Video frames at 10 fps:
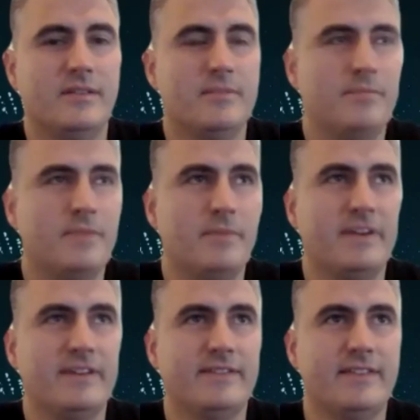
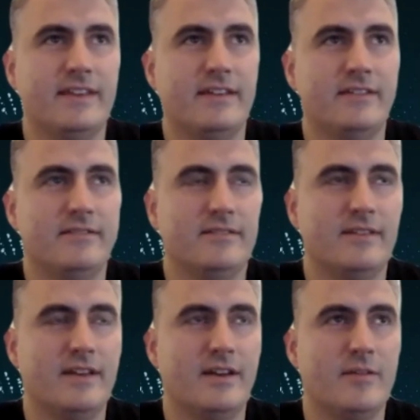biggest thing
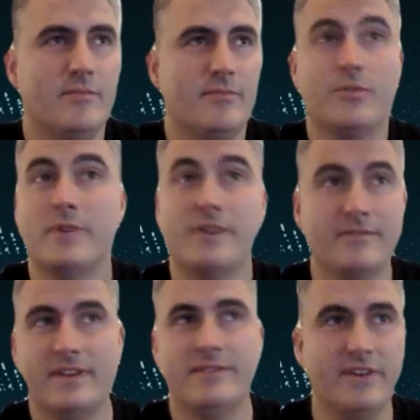from
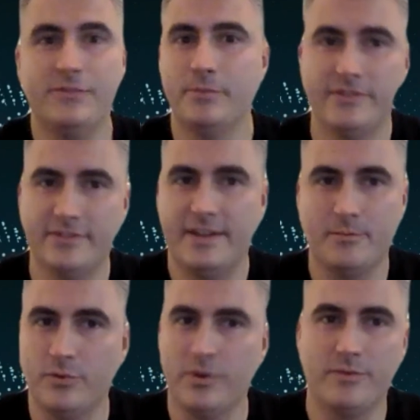an investment
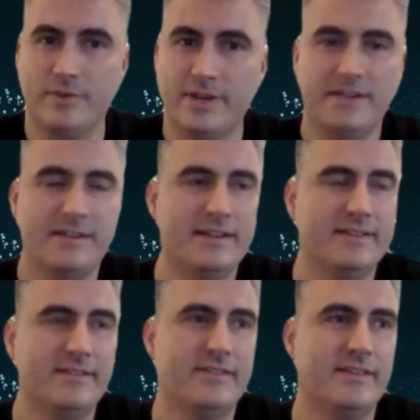standpoint, right,
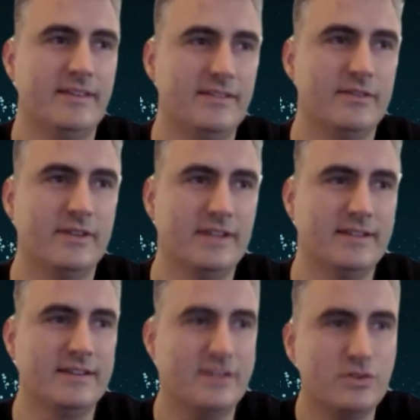is looking
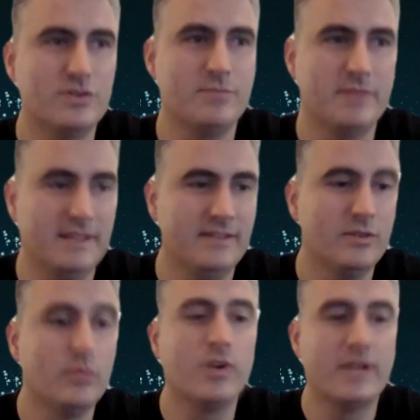at, like, you
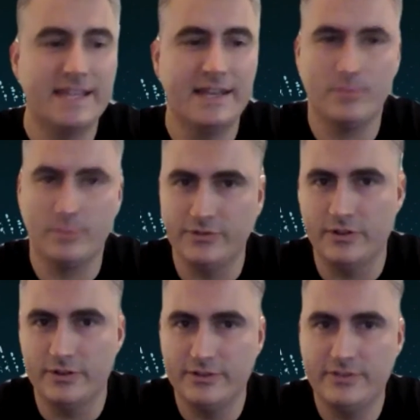want to get
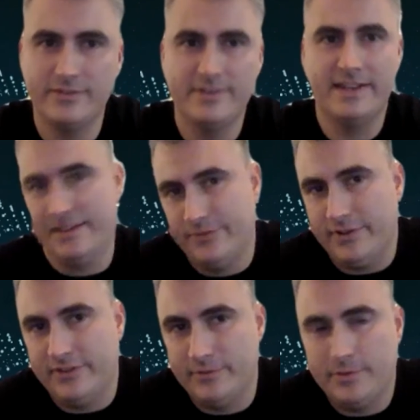results as
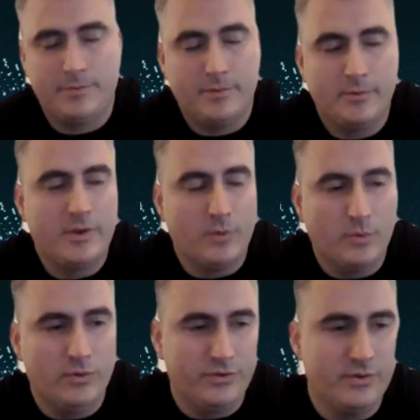fast as possible. We
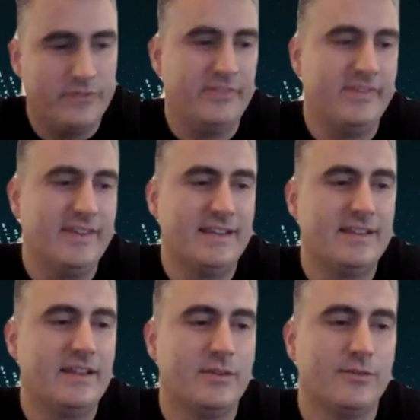all do, obviously,
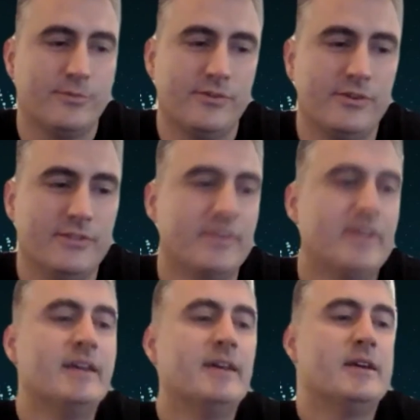and those results,
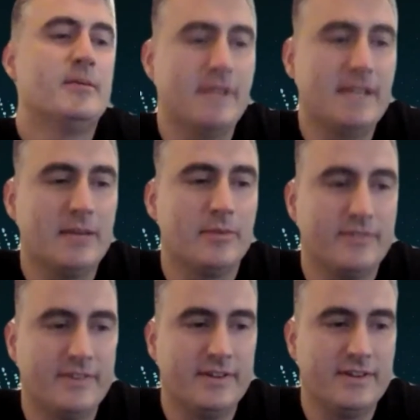being able
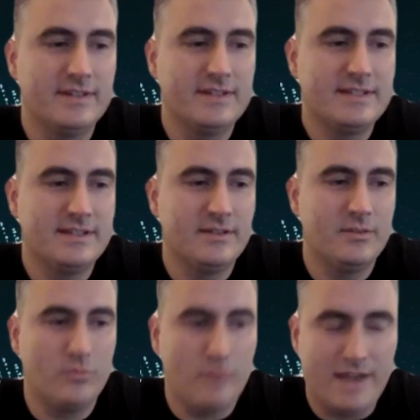to
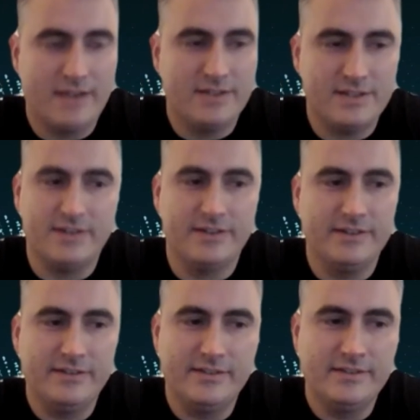rank
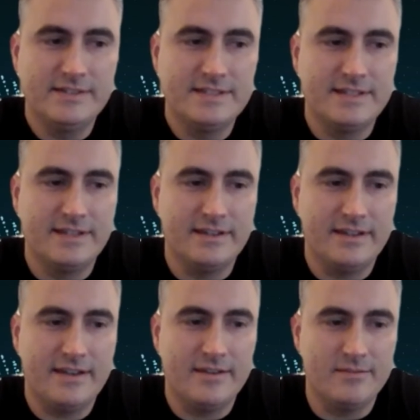targets and
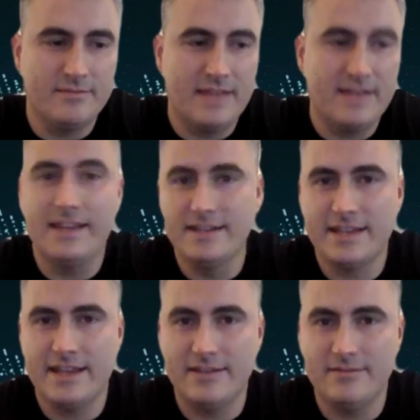
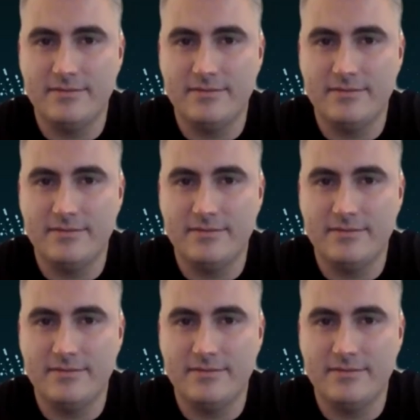indicate